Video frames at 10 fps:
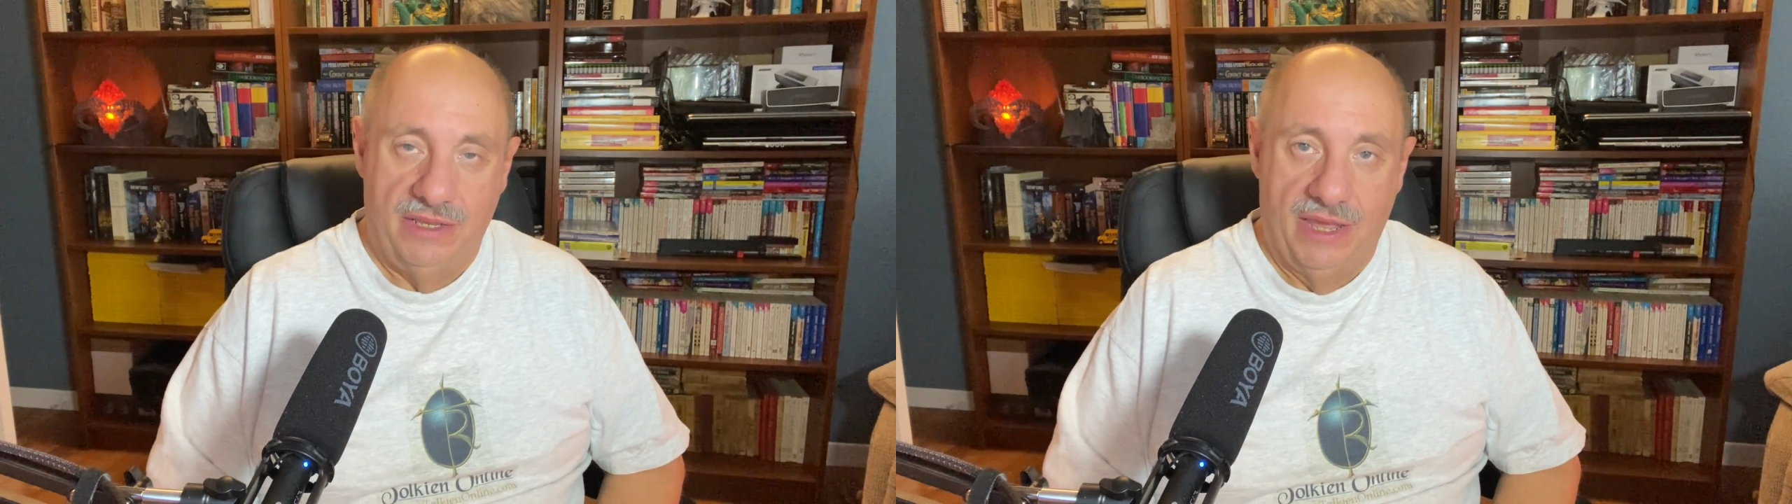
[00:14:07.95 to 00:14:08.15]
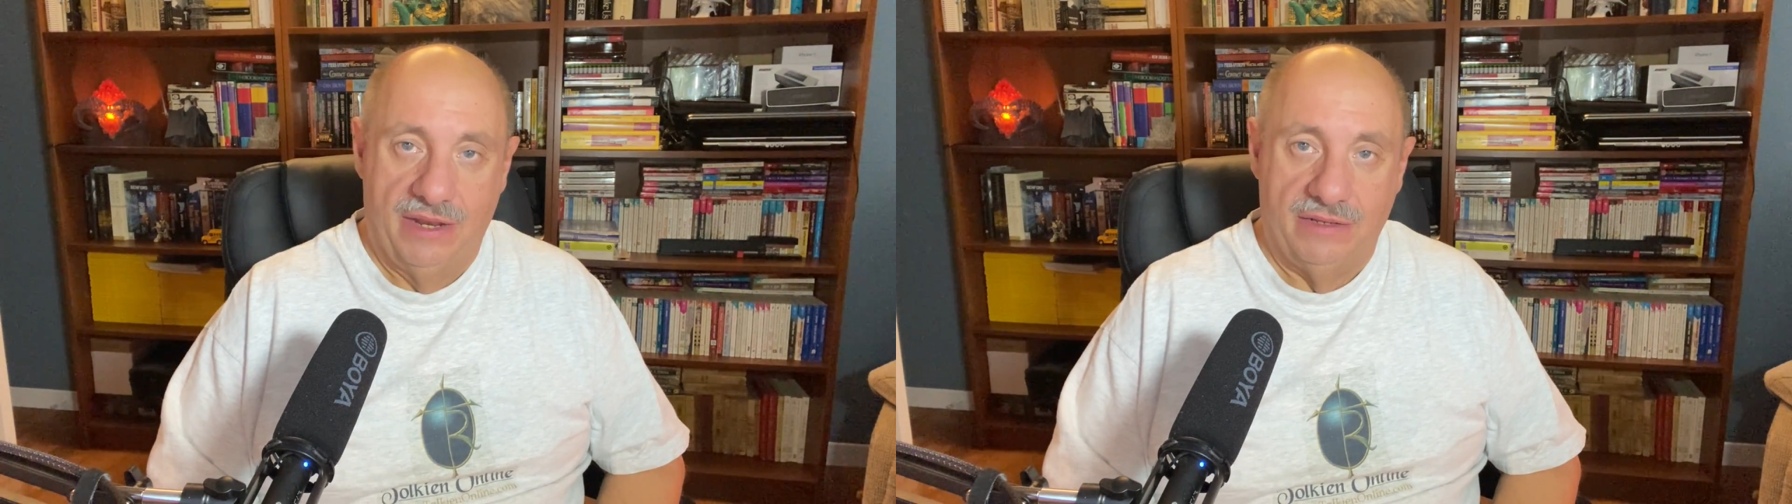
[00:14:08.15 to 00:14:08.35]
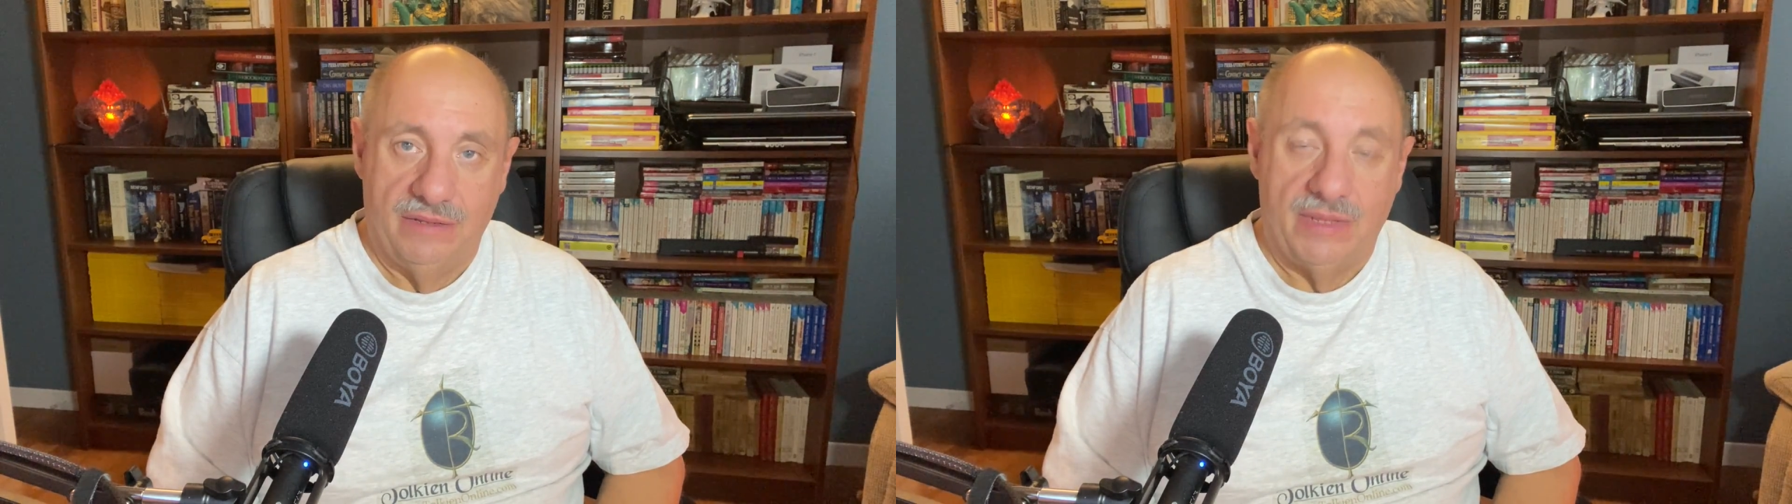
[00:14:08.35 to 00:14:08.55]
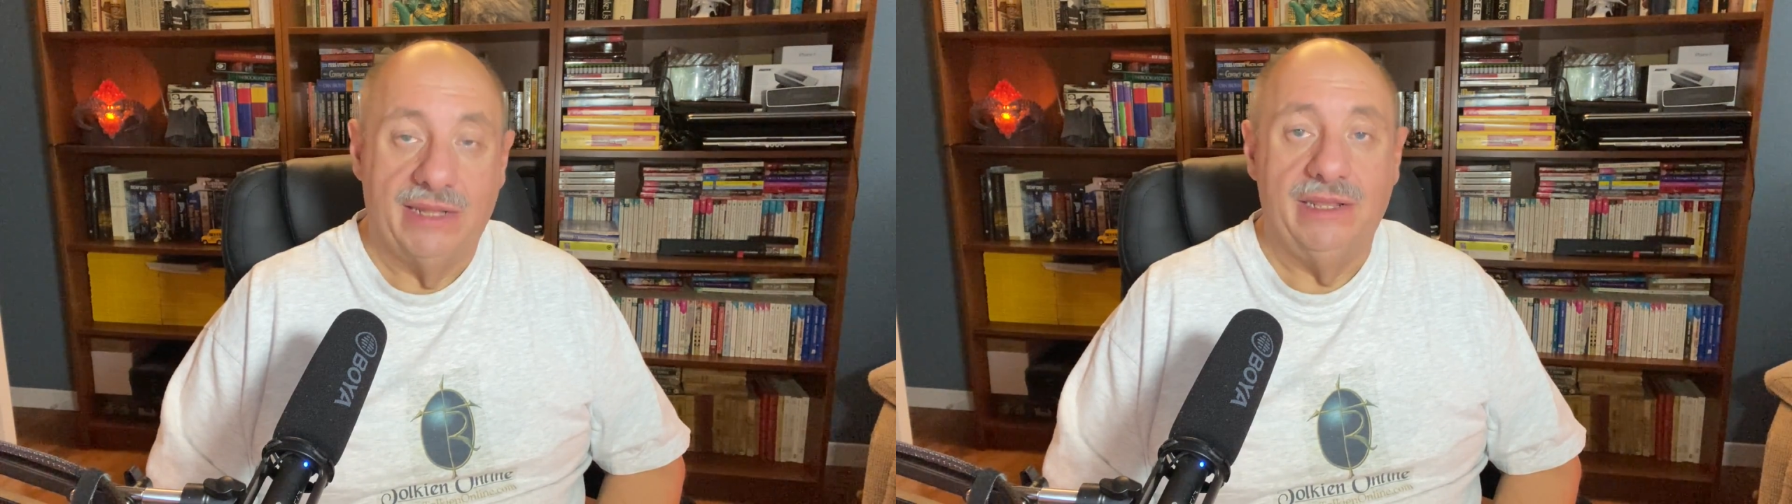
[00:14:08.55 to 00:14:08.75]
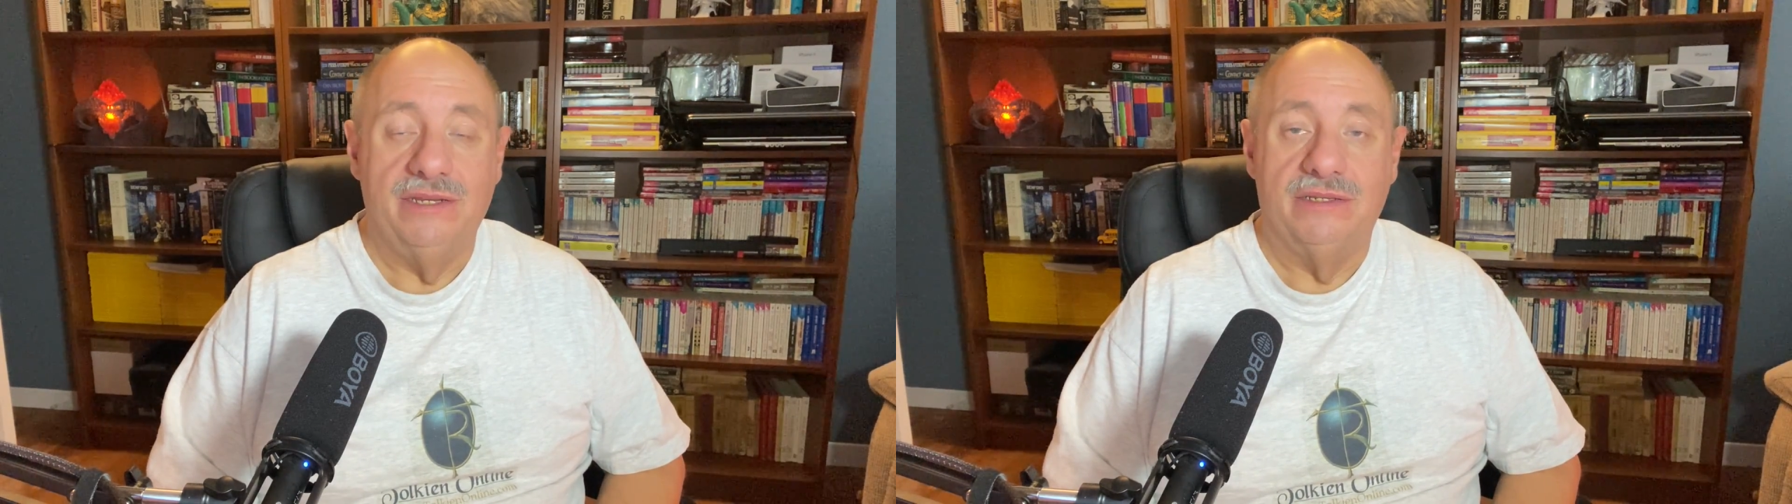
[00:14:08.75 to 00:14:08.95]
the end,
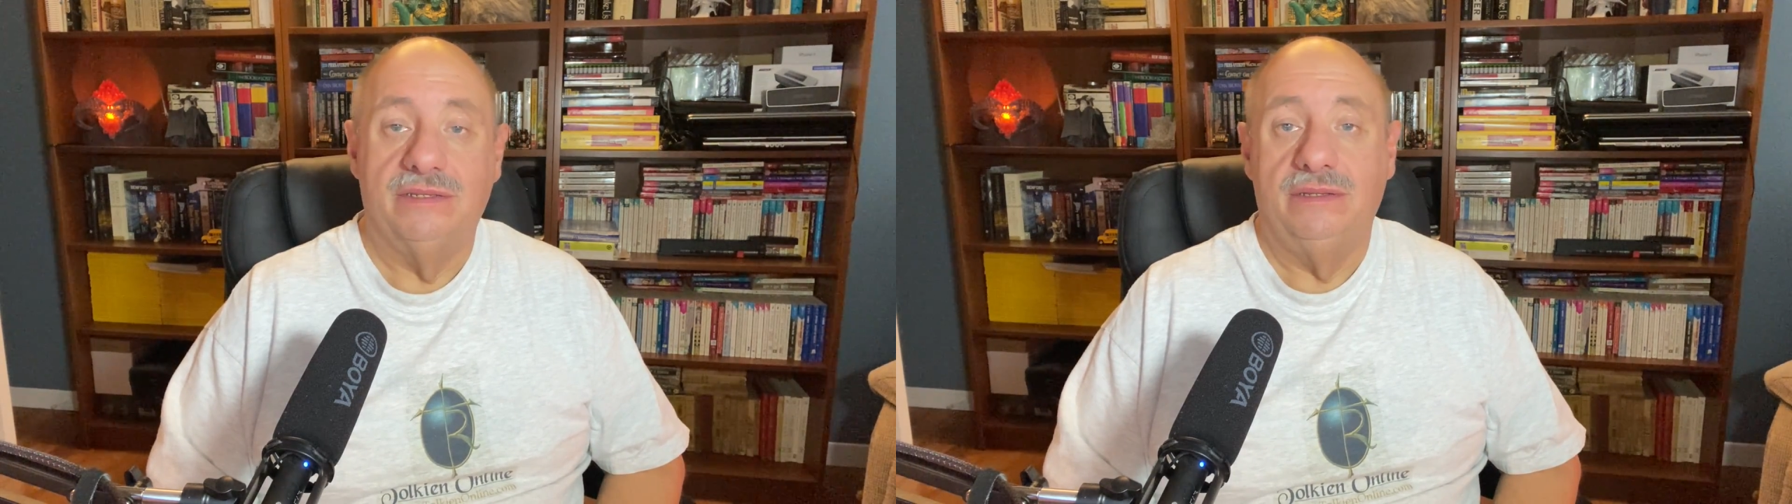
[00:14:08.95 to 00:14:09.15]
at least